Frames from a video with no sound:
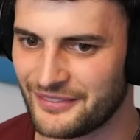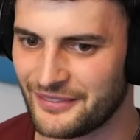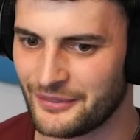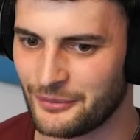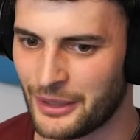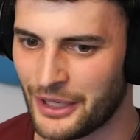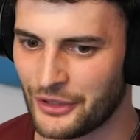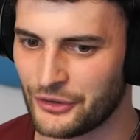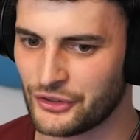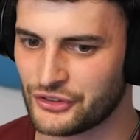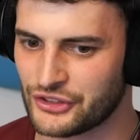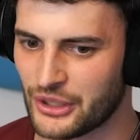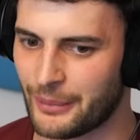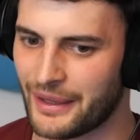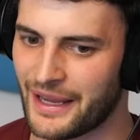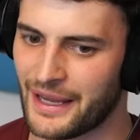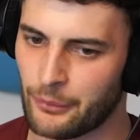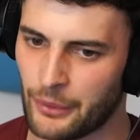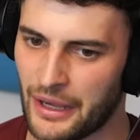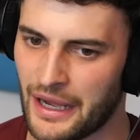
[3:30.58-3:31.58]
Well done,
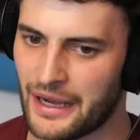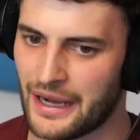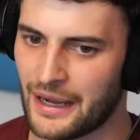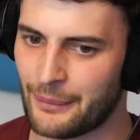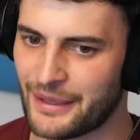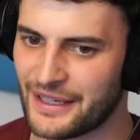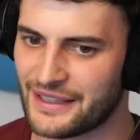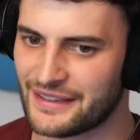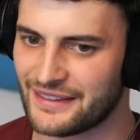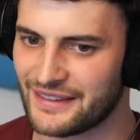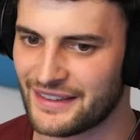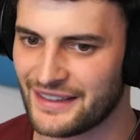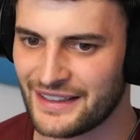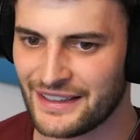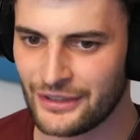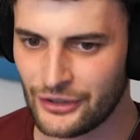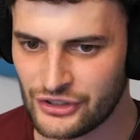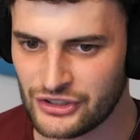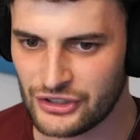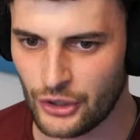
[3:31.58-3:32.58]
Tommy. I mean, he
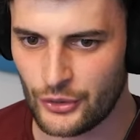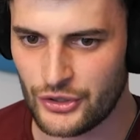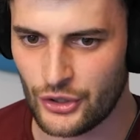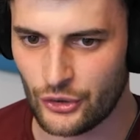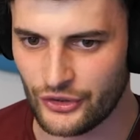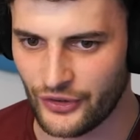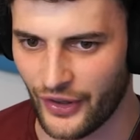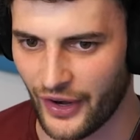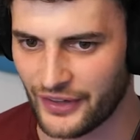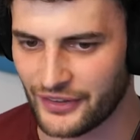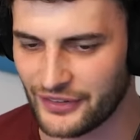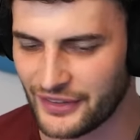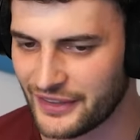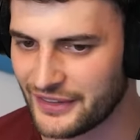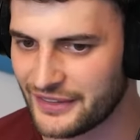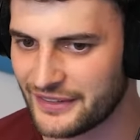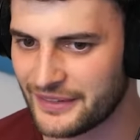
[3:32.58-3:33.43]
looks so young there, doesn't he?